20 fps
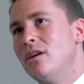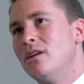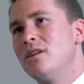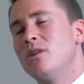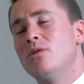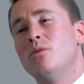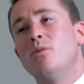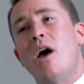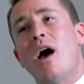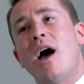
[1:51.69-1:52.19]

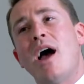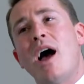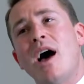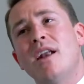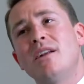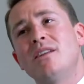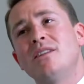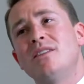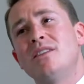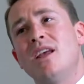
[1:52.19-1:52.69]
to
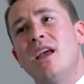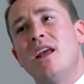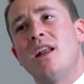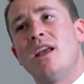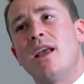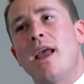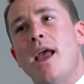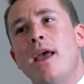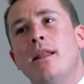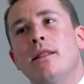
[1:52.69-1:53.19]

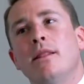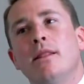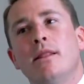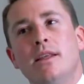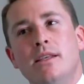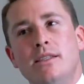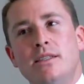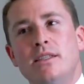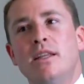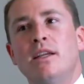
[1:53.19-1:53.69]
understanding and
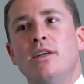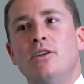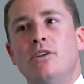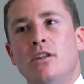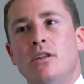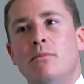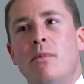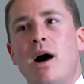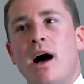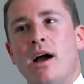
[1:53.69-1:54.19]
listening to
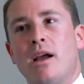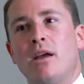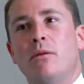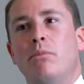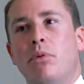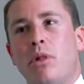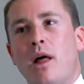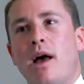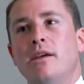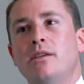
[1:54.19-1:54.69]
the
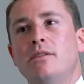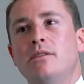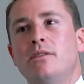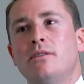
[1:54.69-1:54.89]
marketplace.